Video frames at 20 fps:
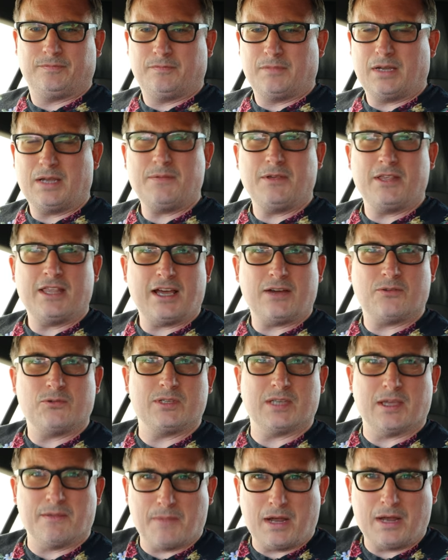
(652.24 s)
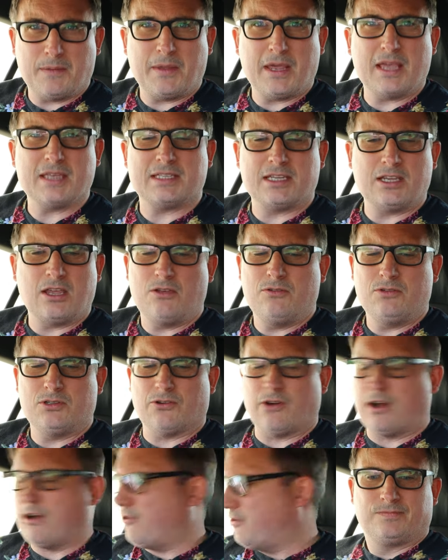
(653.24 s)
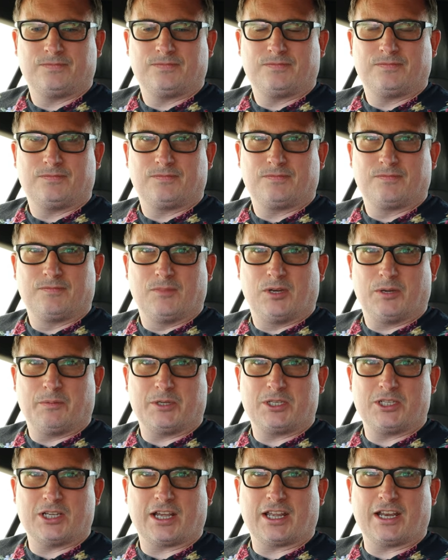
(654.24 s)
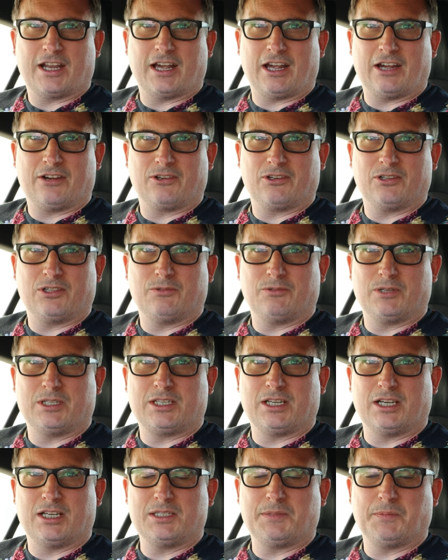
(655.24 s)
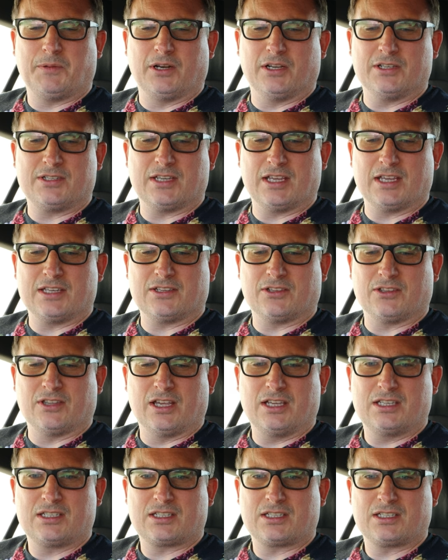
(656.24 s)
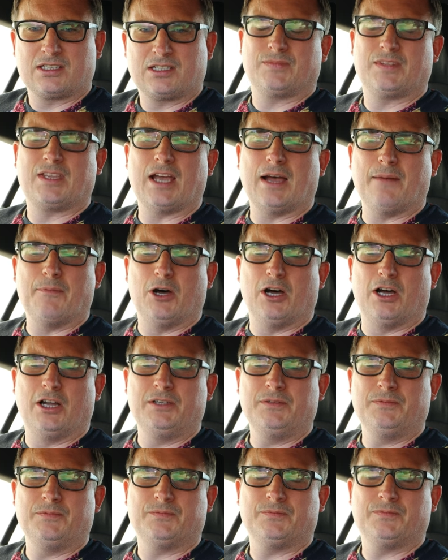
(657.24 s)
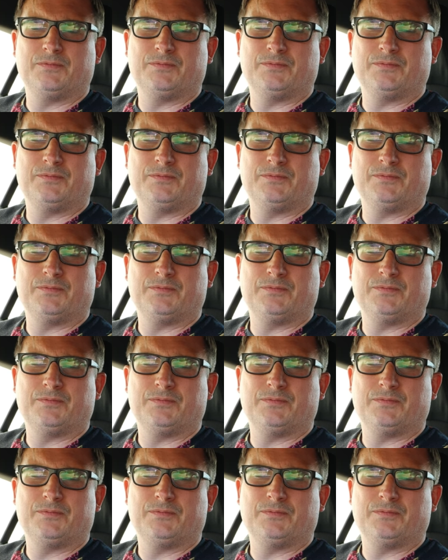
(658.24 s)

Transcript: Maybe that was it. Maybe it's user error. Might be checking out how good the returns policy is on this. Come on!